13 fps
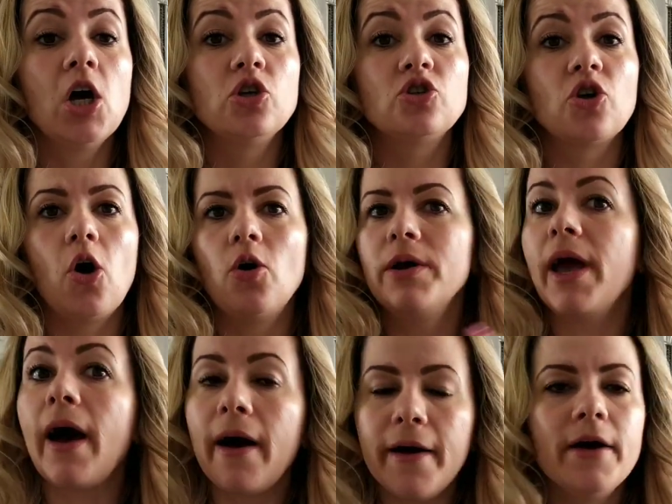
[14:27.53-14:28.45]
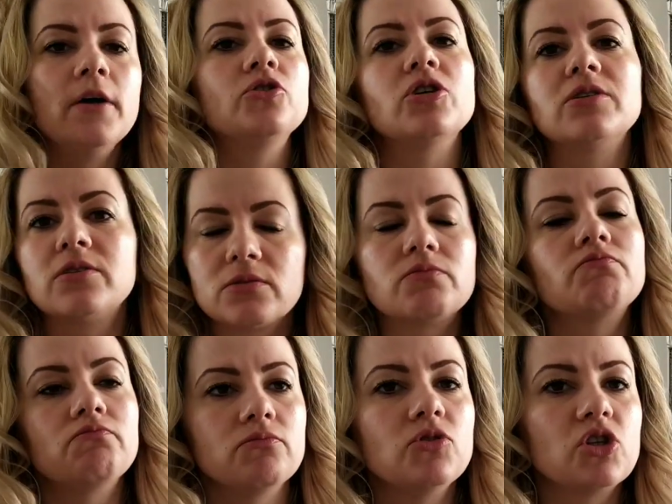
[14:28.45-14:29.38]
So yeah, just
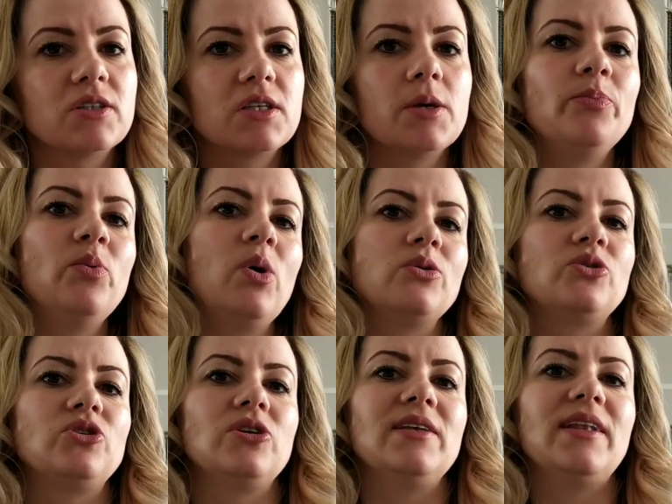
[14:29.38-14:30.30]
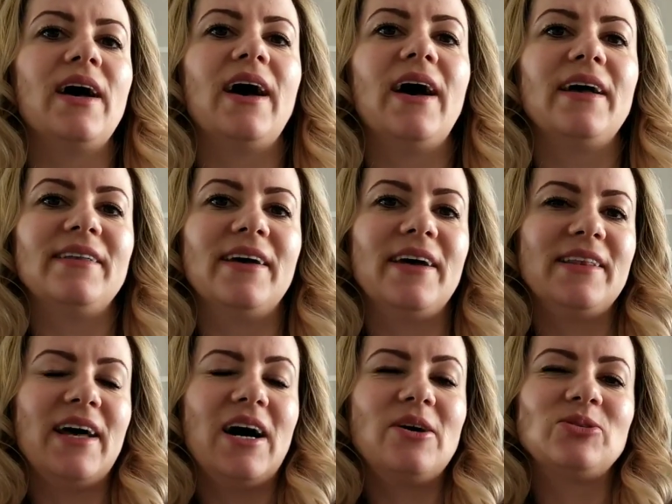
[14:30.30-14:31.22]
keep watching, and
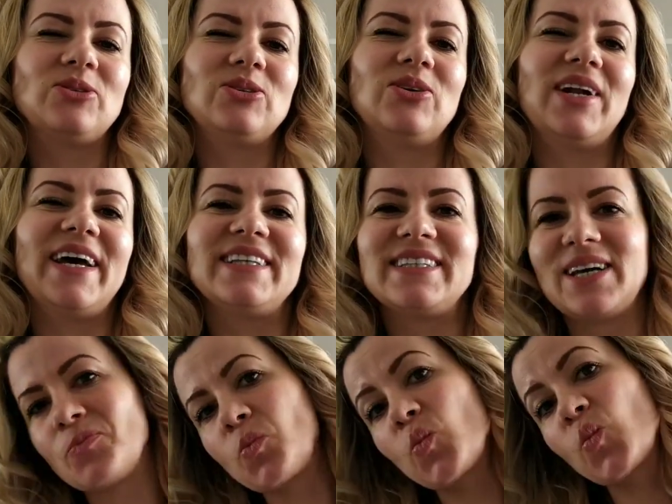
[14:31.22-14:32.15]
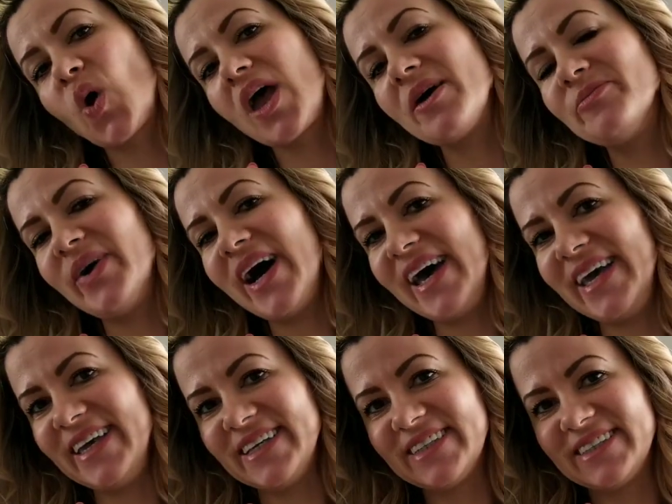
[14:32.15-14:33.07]
then I'll see you later. Bye.